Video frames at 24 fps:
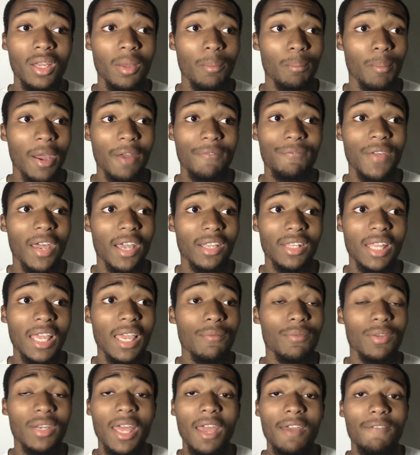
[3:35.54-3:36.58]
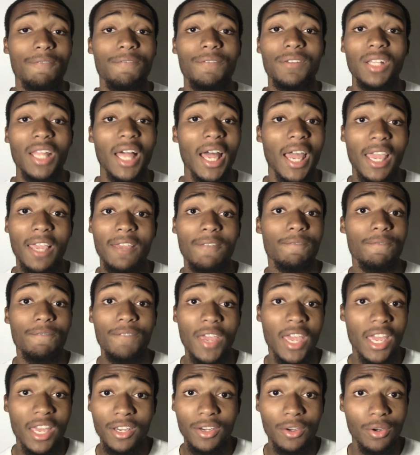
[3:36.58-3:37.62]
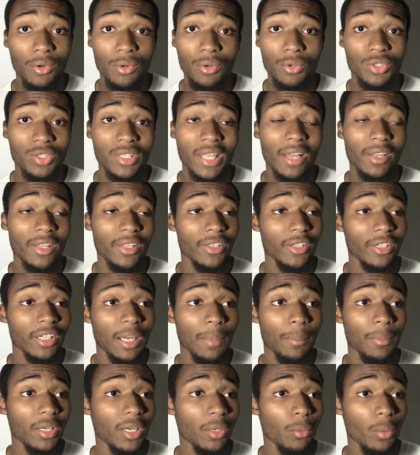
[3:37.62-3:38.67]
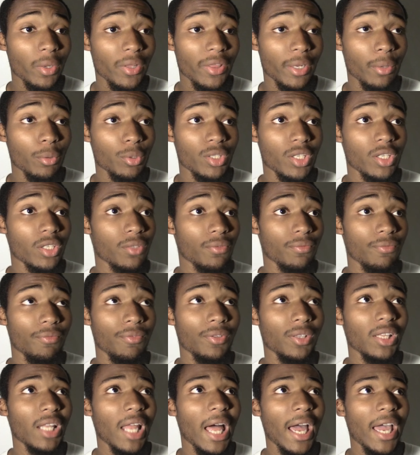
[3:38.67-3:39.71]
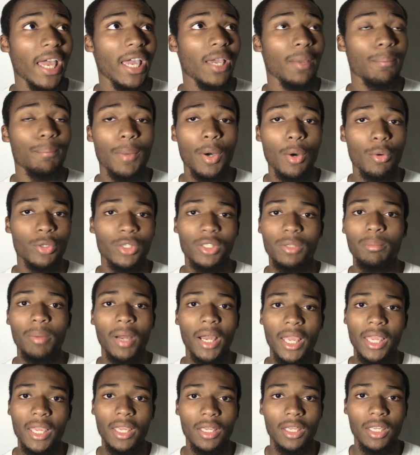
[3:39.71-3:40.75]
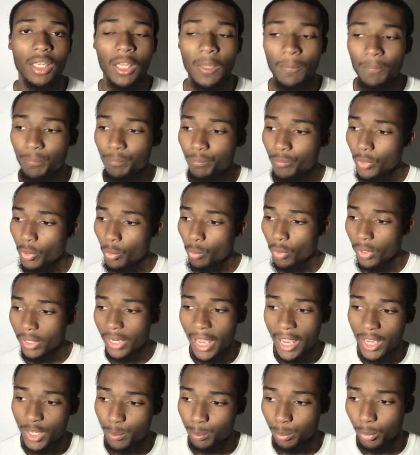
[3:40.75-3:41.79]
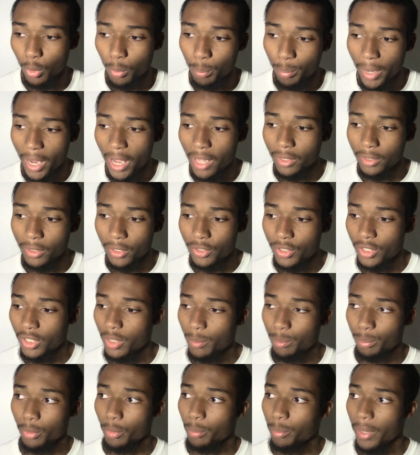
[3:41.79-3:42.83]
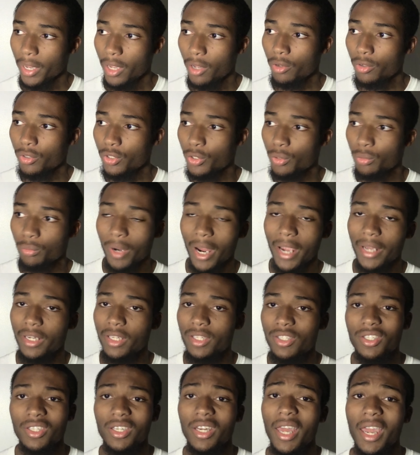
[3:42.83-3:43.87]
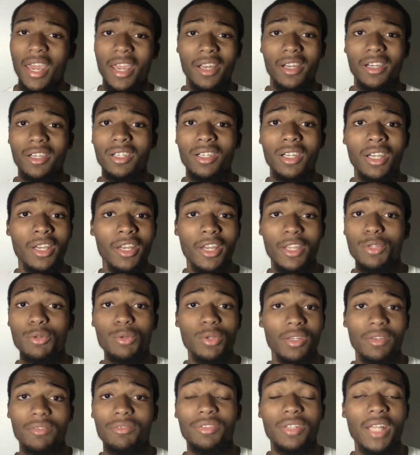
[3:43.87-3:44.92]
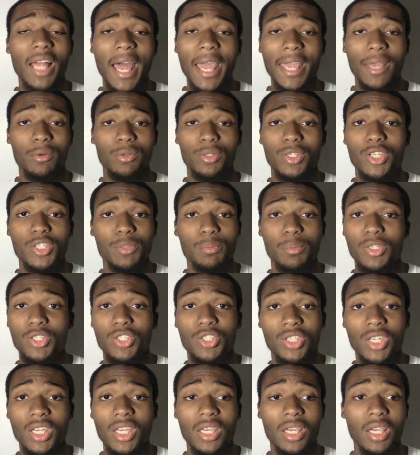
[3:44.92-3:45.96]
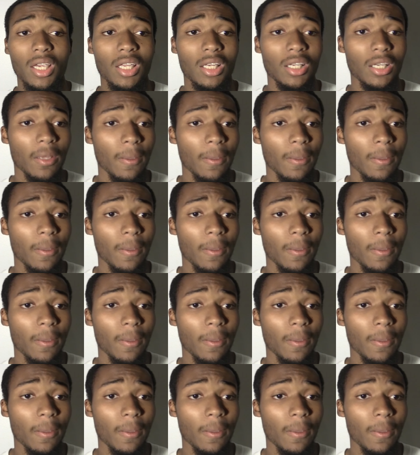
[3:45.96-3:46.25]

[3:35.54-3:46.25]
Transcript: matter of fact they even have flying vehicles now that they're coming up with there was a flying motorbike where it has propellers and it propels you right into the air and you can fly on this machine.